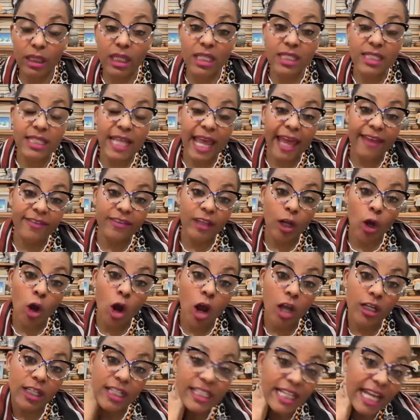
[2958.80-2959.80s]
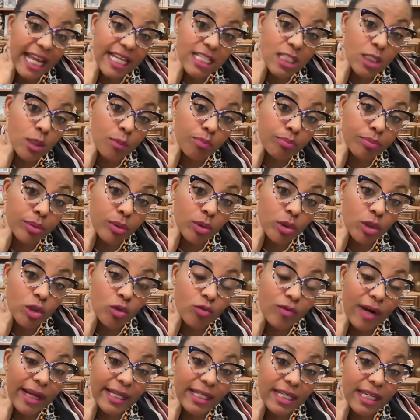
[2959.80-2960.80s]
Because they had the colonizer
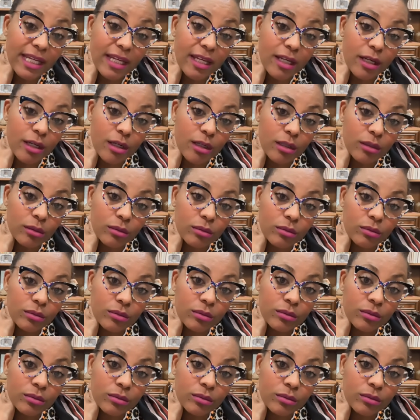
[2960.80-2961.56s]
boot right here.